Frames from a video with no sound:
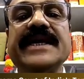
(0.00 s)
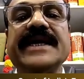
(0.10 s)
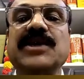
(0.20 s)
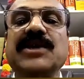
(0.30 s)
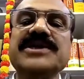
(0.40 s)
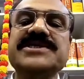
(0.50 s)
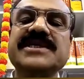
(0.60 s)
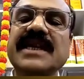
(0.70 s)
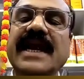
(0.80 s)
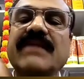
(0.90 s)

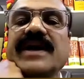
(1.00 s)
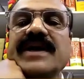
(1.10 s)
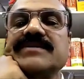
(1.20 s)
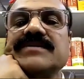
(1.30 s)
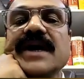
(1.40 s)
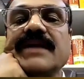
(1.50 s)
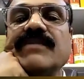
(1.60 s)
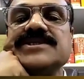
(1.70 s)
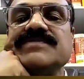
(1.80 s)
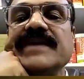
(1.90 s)
technological
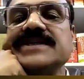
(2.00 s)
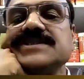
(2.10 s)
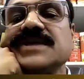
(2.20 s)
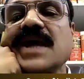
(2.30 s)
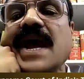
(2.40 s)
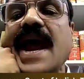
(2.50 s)
advancements,